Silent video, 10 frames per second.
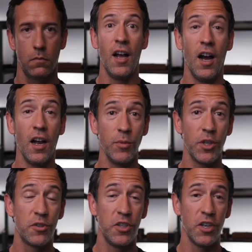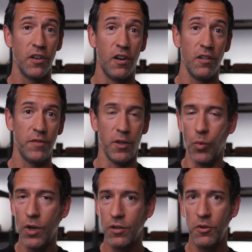Hi, I'm Dr. Jared Oliphant.
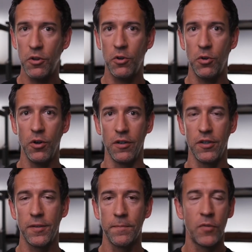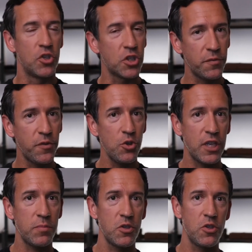Welcome to the course. Just a few
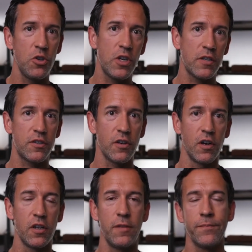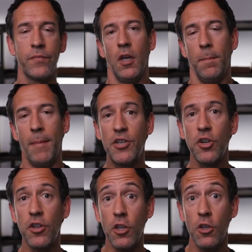tips as you get started. Make sure
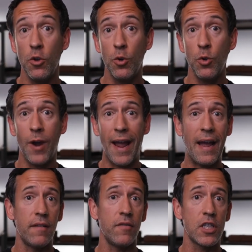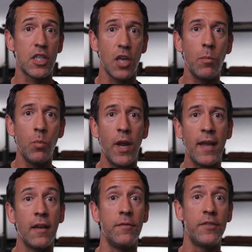that you have some
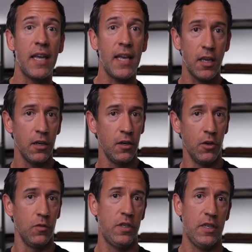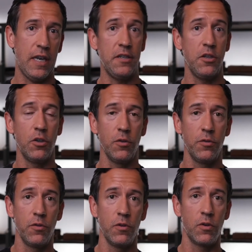way of taking notes as you go
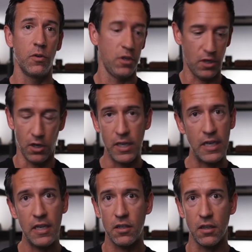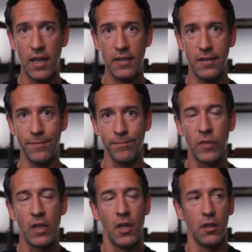through the course on each lesson.
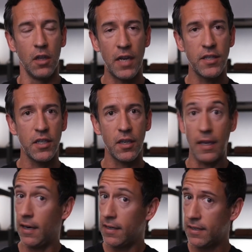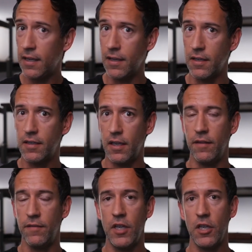Logic, and I say this in
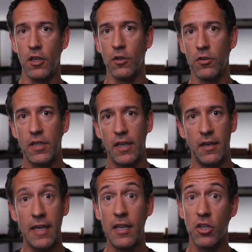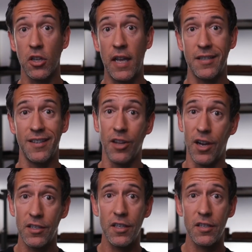the videos in each lesson,
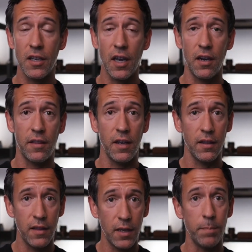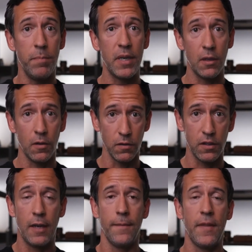logic is the kind of thing that builds.
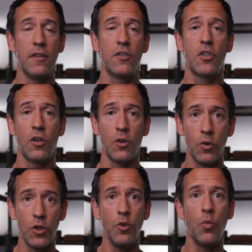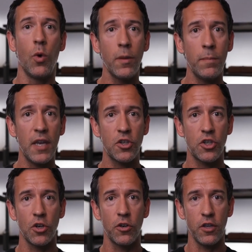And so you want to make
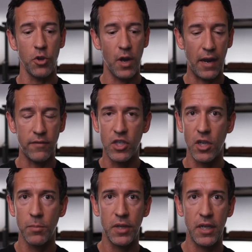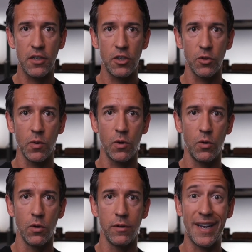sure that you have some place to
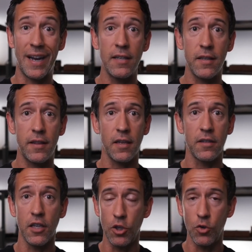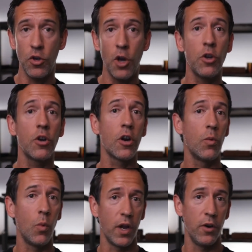record the kinds of things that you know you're going to
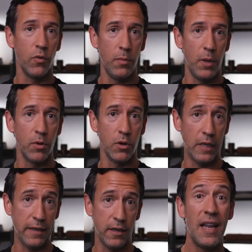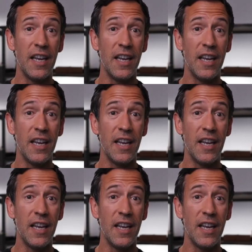want to remember later.